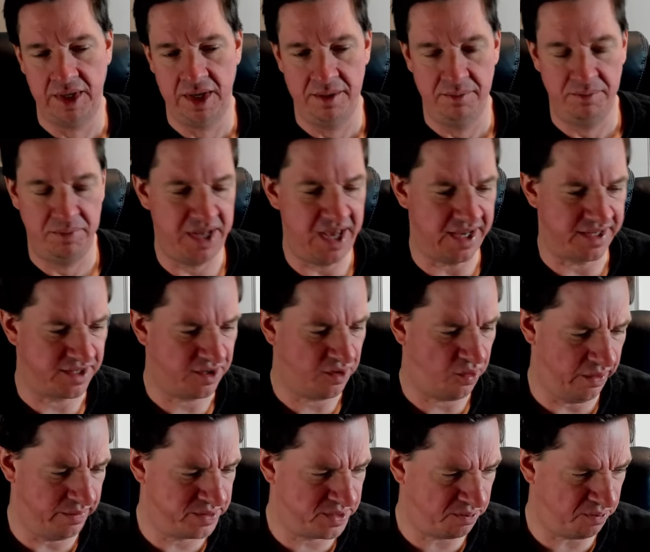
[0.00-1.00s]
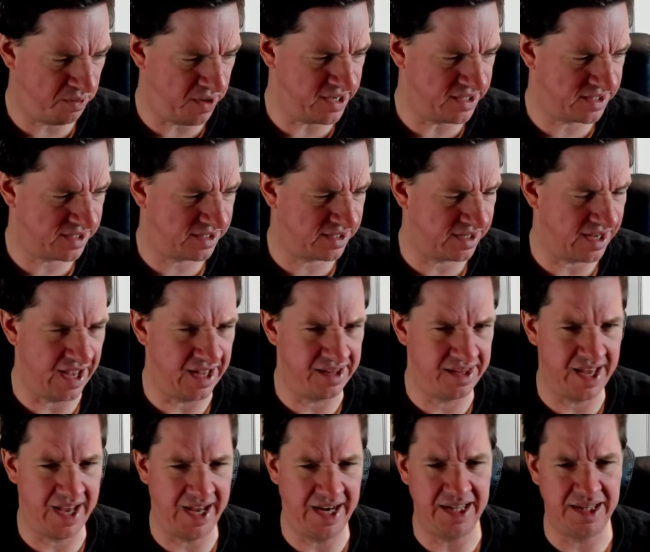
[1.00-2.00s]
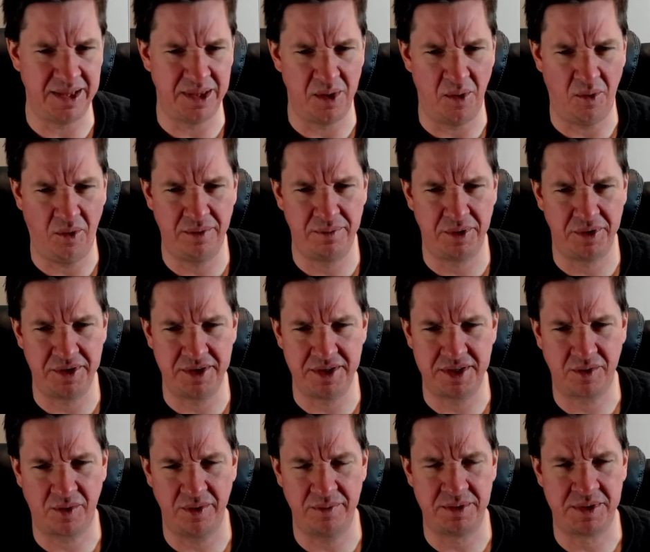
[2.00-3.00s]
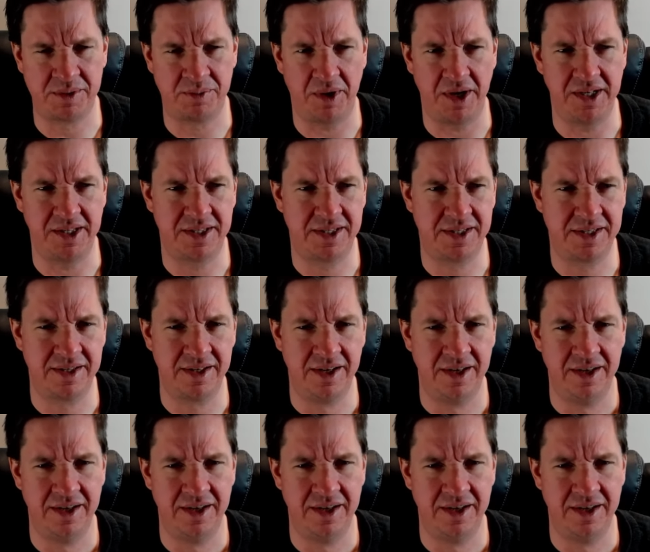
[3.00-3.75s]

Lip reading: But yeah, Scrib sprites? Any lore about the Scrib sprites?